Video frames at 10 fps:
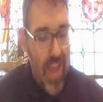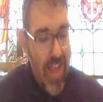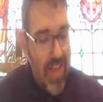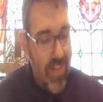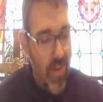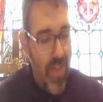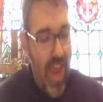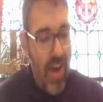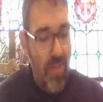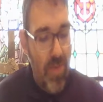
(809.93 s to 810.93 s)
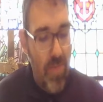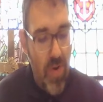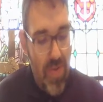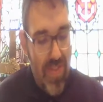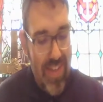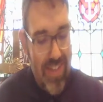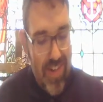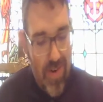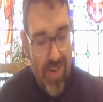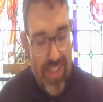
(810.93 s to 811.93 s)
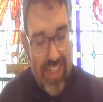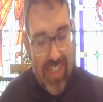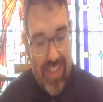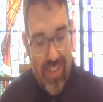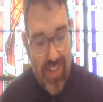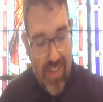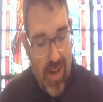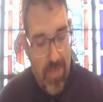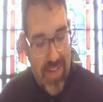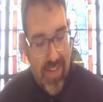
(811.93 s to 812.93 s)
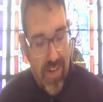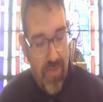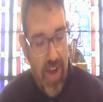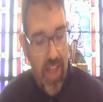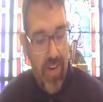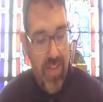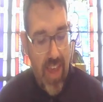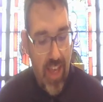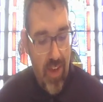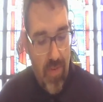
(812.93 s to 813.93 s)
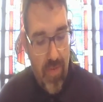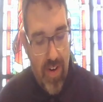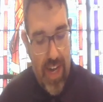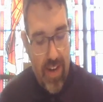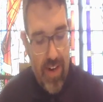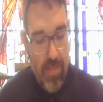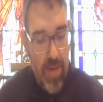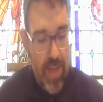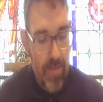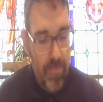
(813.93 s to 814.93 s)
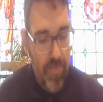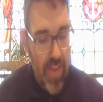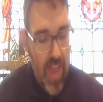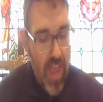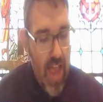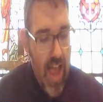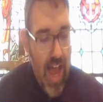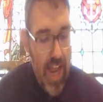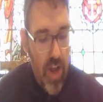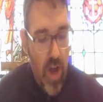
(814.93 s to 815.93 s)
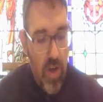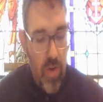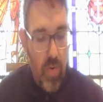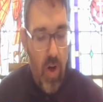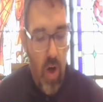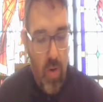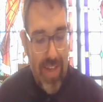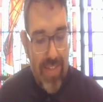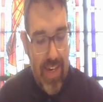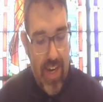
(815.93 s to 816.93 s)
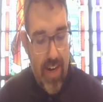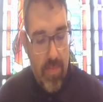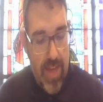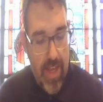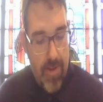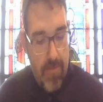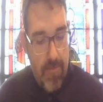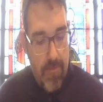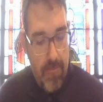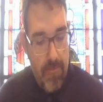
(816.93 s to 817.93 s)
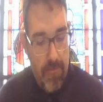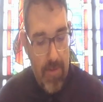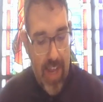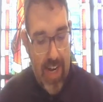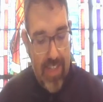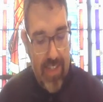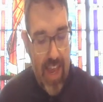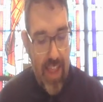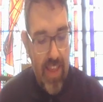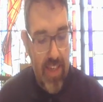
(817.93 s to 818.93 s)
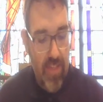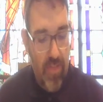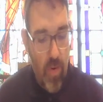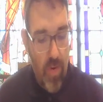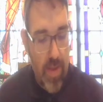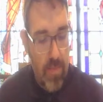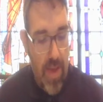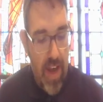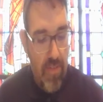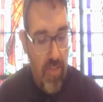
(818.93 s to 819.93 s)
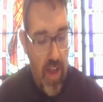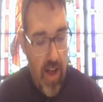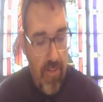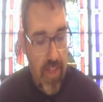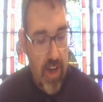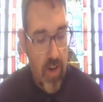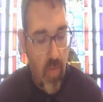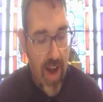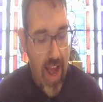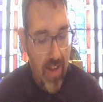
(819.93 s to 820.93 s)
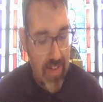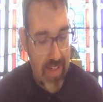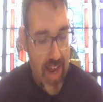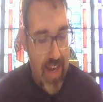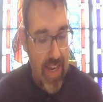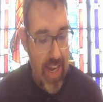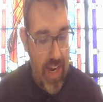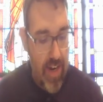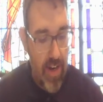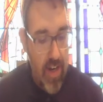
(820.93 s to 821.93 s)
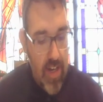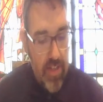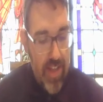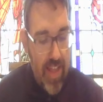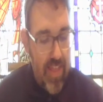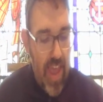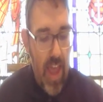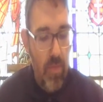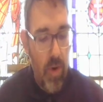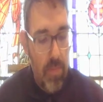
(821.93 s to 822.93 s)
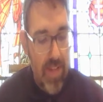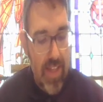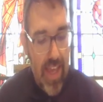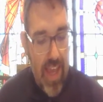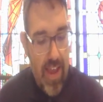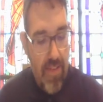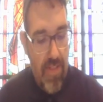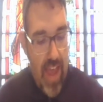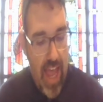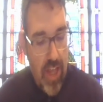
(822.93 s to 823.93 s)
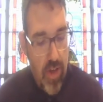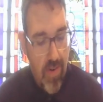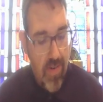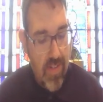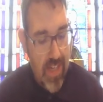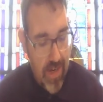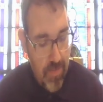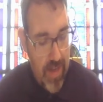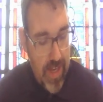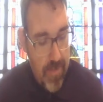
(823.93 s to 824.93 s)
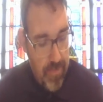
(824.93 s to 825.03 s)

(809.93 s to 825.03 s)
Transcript: So they removed the stone. Jesus looked up and said, "Father, thank you for hearing me. I know you always hear me. And I say this for the benefit of the crowd standing here, that they will believe that you sent me."